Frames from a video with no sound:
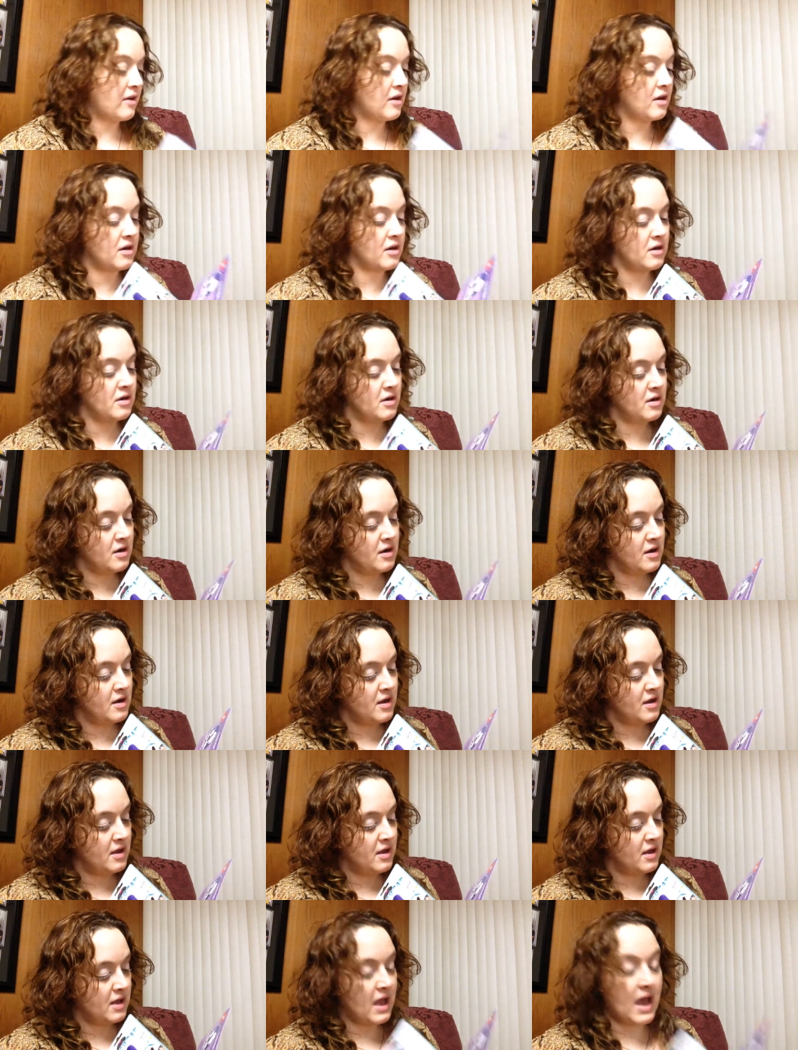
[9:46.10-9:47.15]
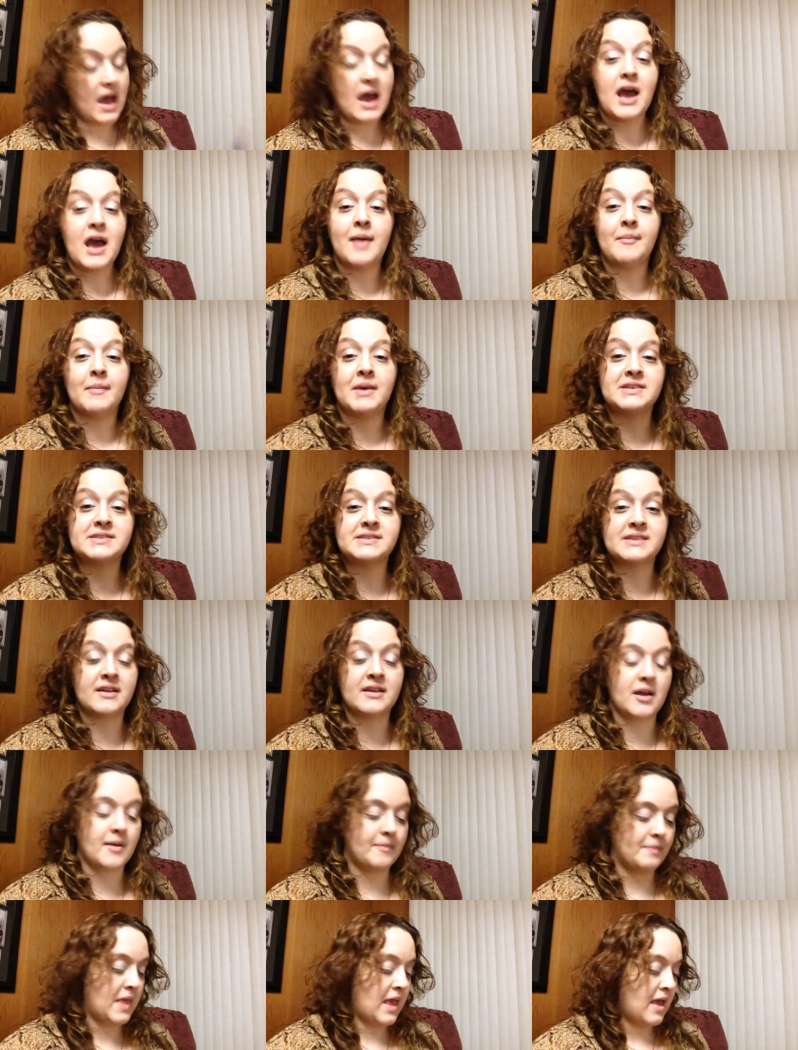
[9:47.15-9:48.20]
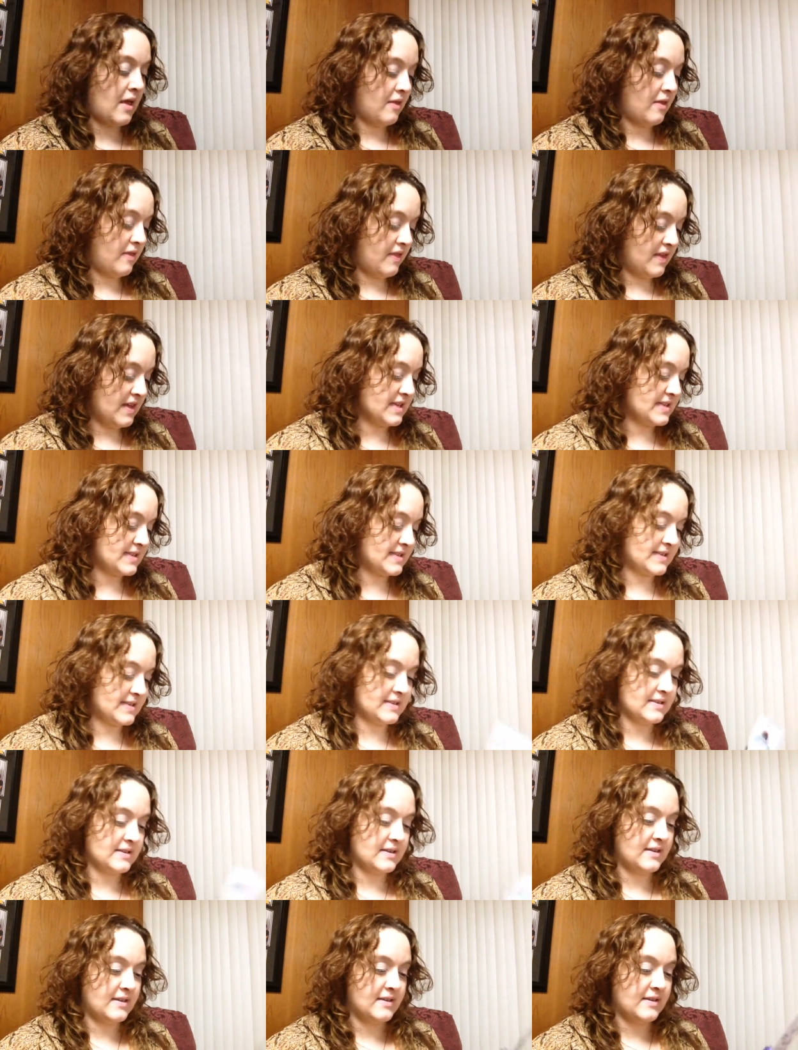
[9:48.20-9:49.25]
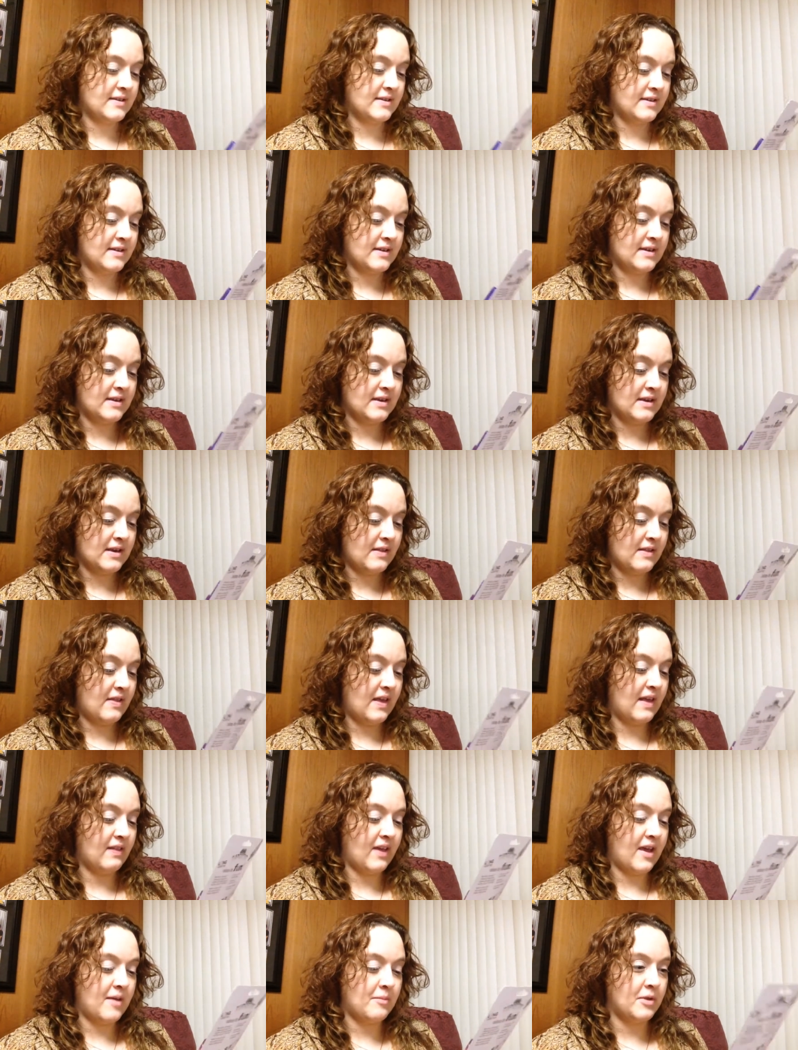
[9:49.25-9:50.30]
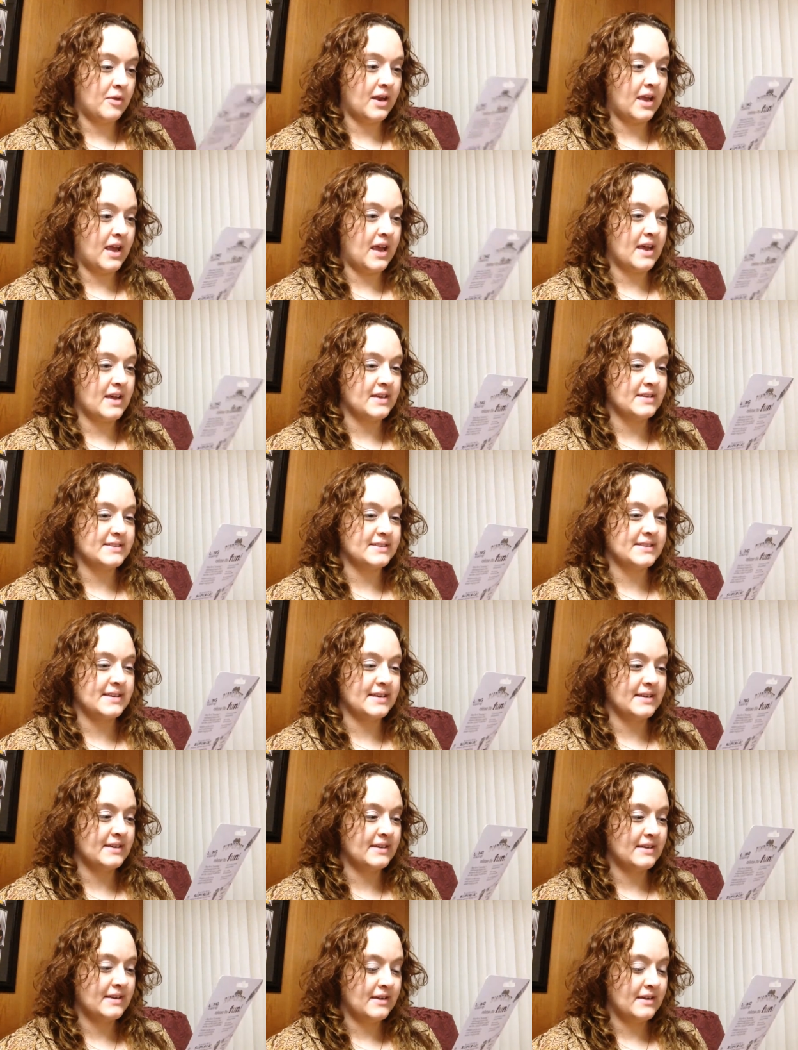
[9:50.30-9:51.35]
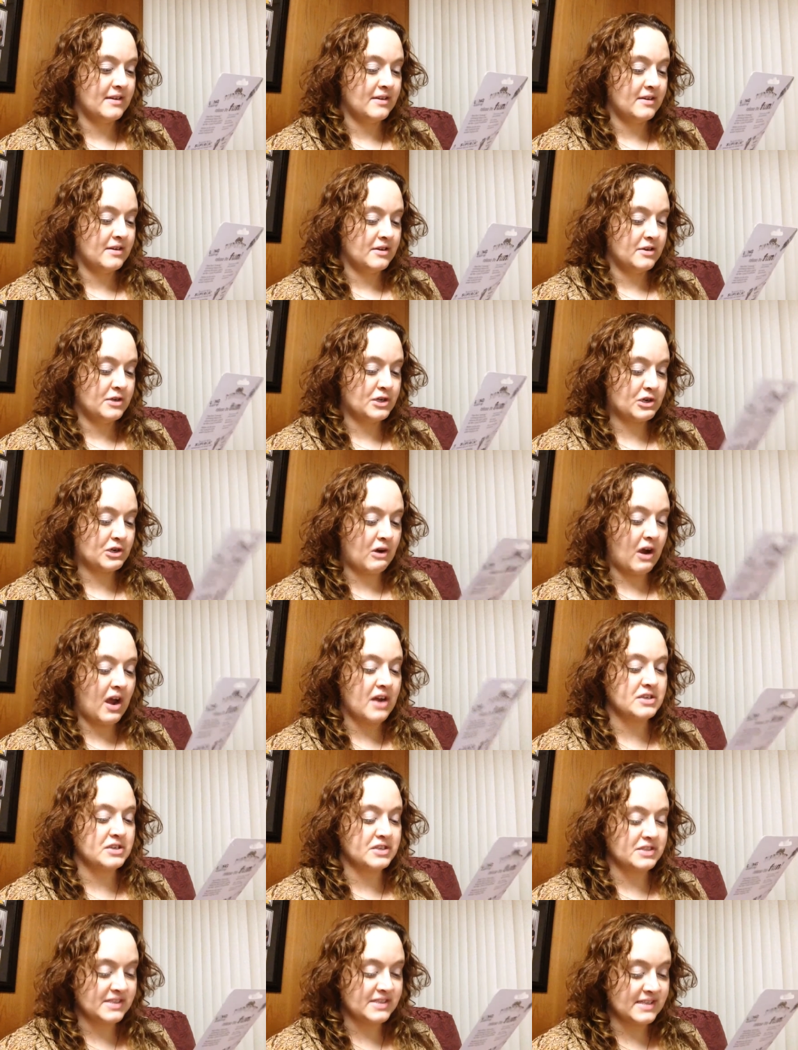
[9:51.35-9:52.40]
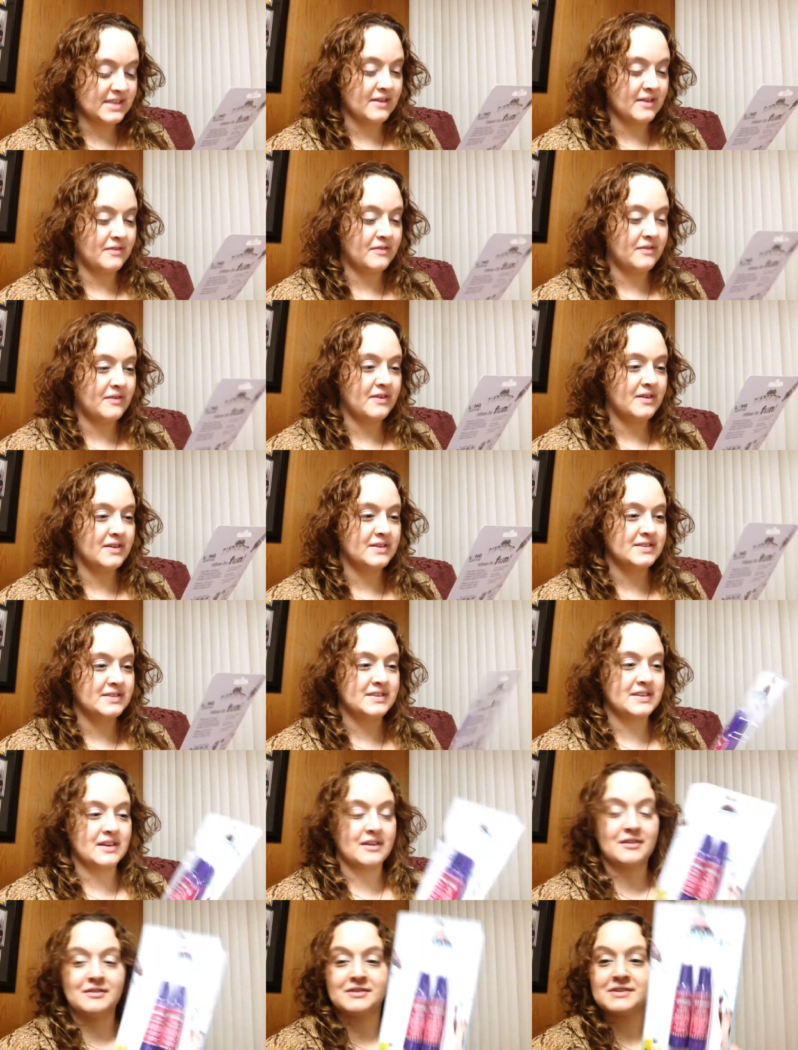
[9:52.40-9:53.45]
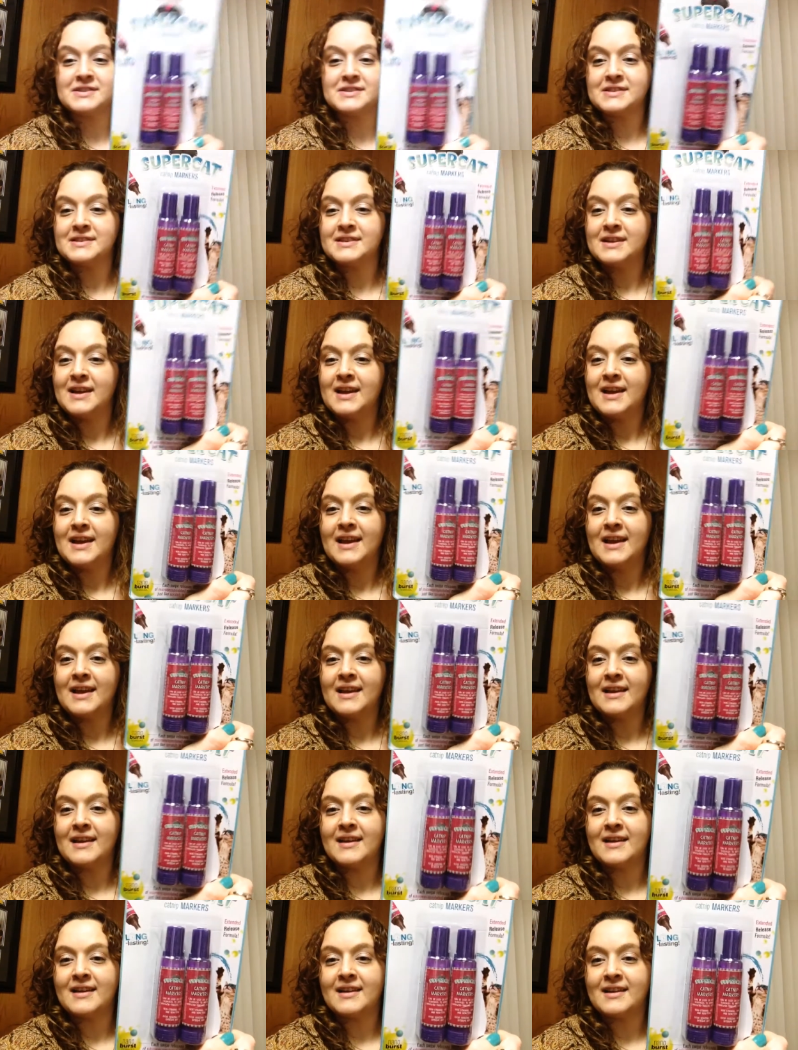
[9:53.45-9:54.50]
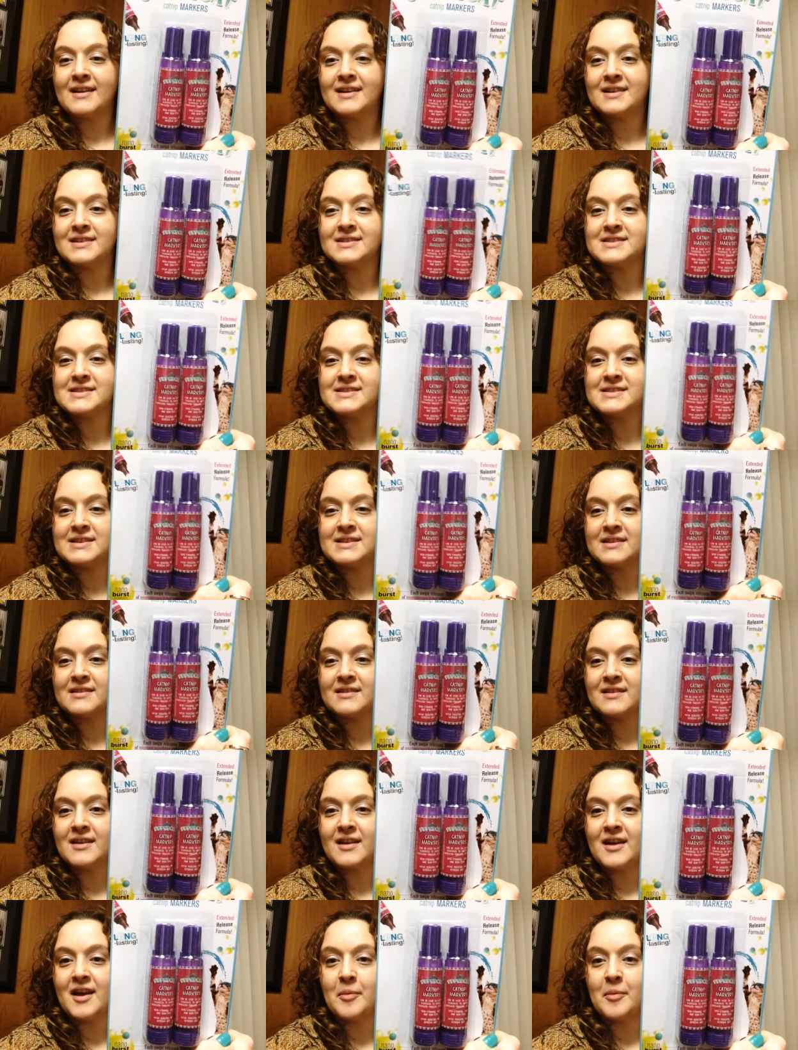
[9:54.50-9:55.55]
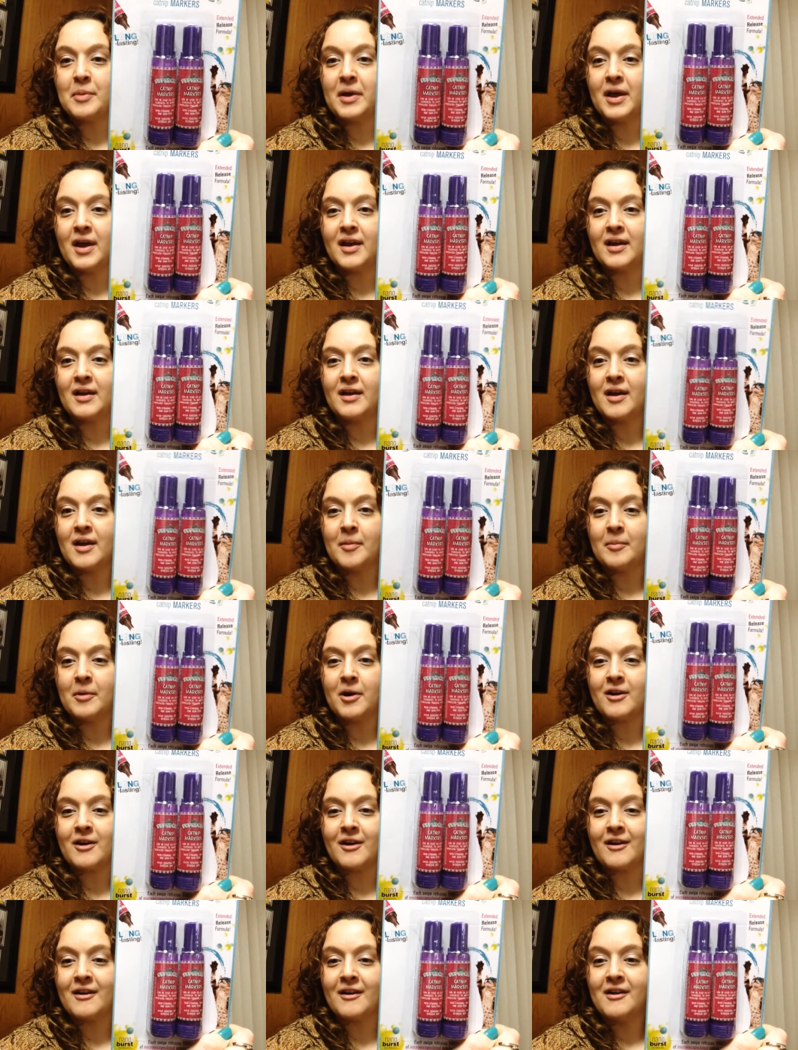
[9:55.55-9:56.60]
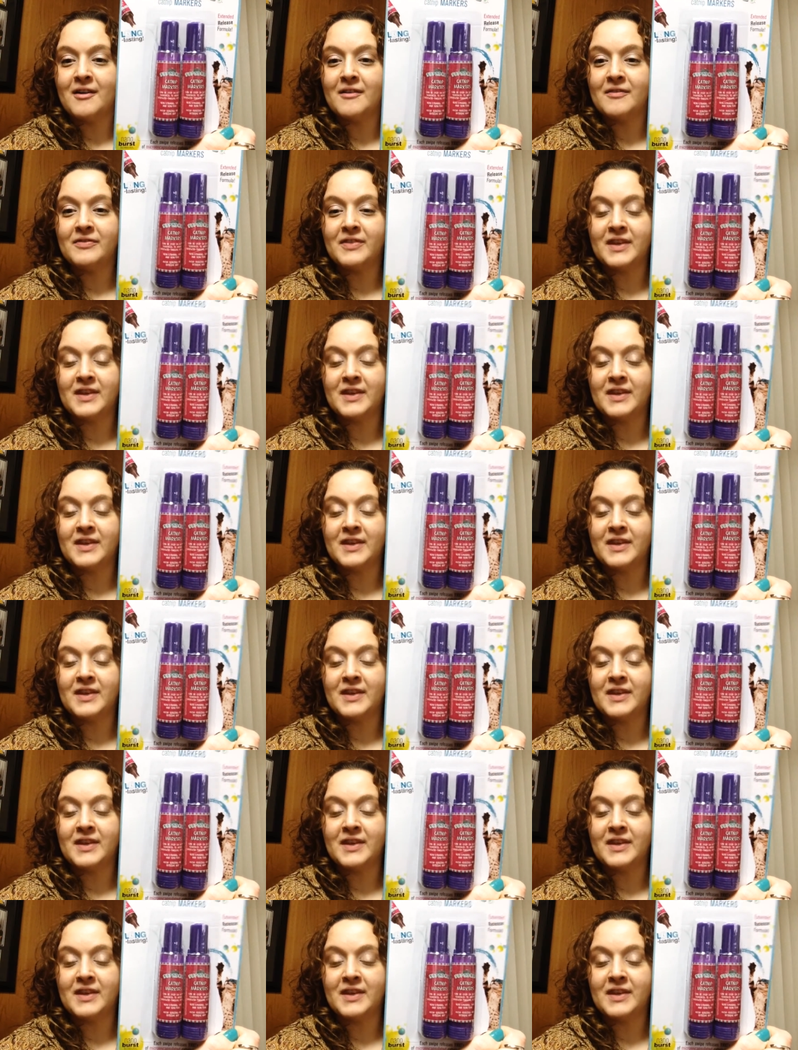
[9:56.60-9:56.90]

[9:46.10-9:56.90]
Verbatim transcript: other yeah, I messed that up. This they labeled as scratch and sniff stickers, and it's a pen, a marker.